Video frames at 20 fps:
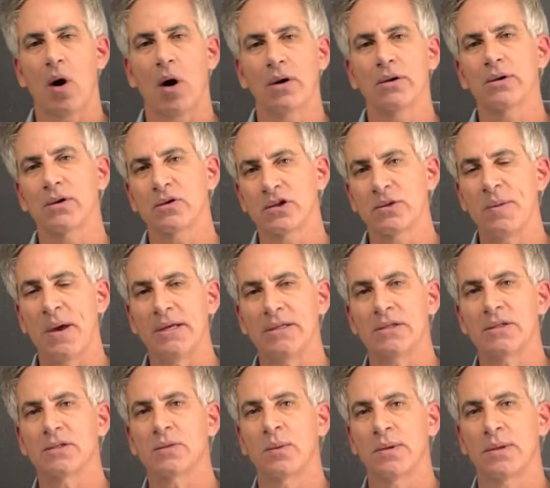Are there
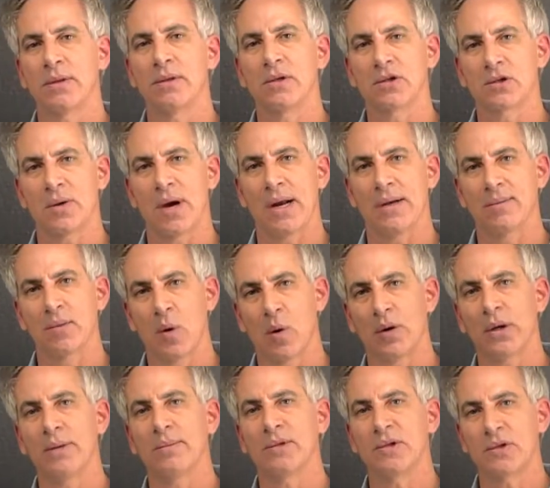spaces within the stratum
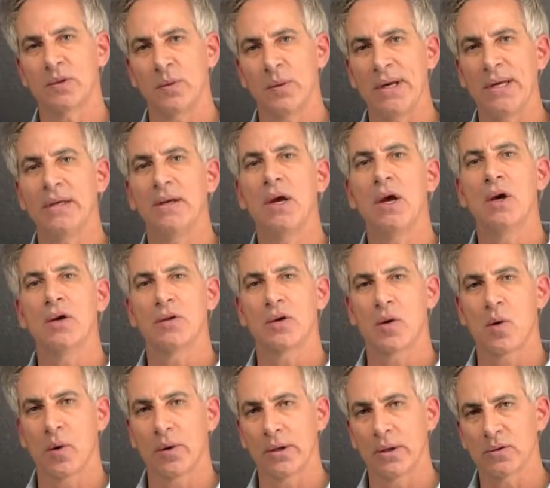corneum between the
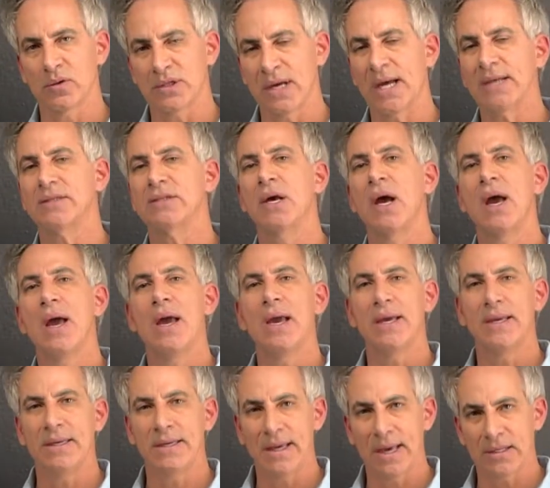corneocytes?
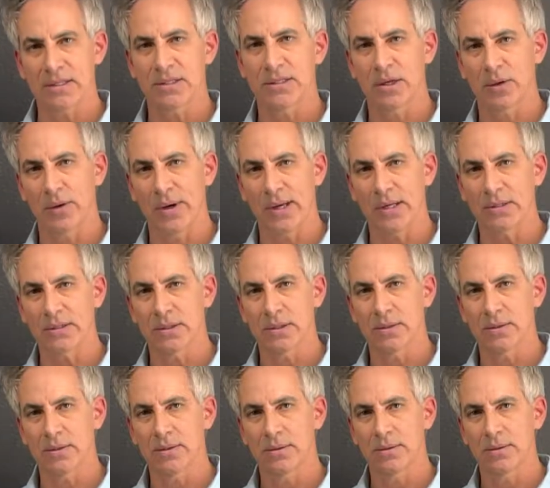Yes, there is.
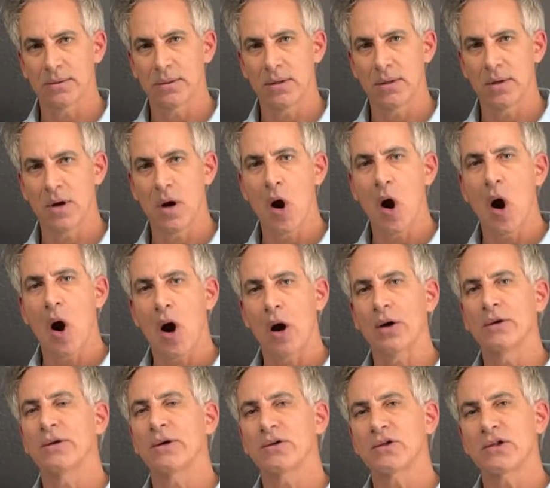
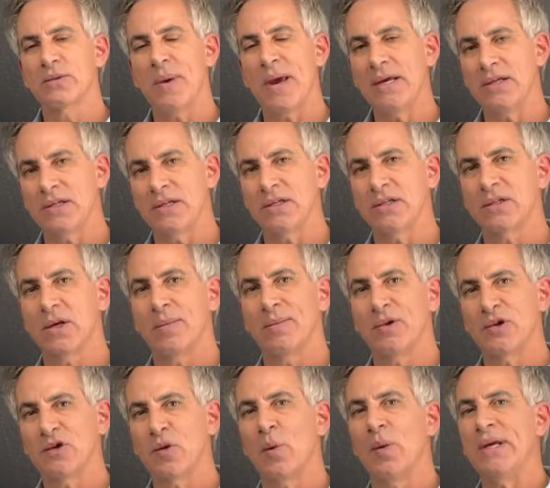Are there spaces
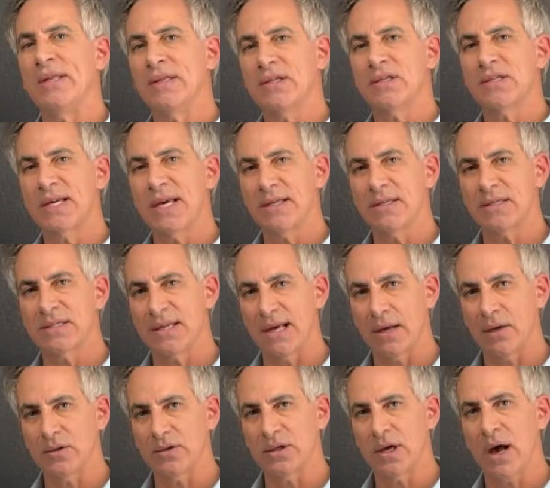between the skin
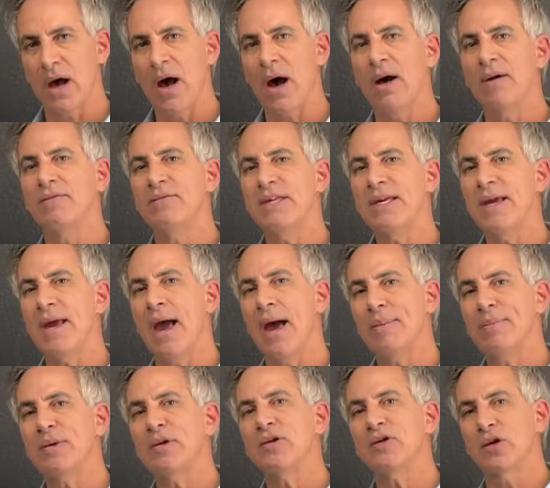cells of the
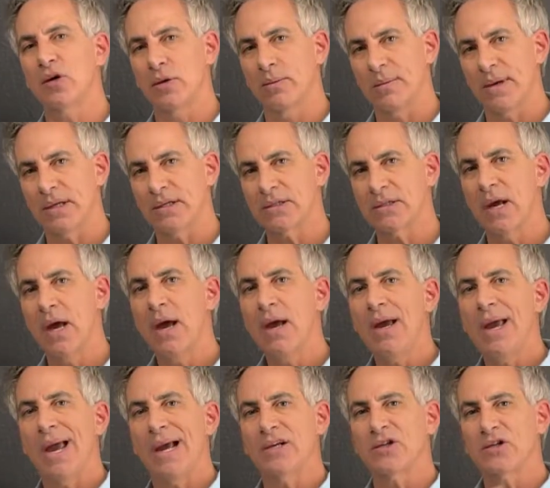epidermis,
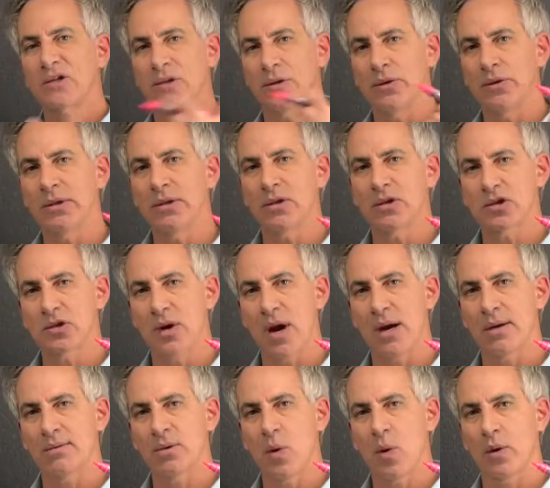excluding the
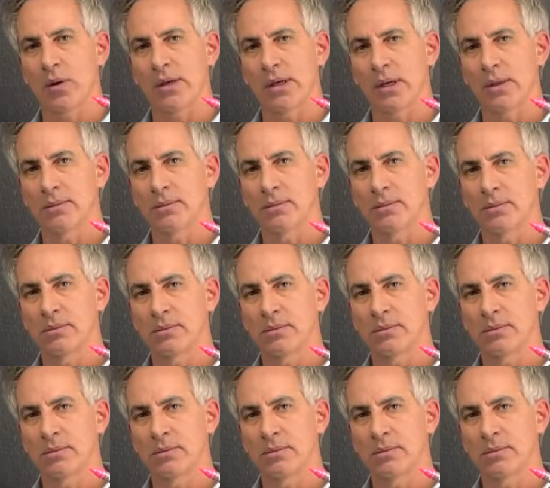stratum corneum?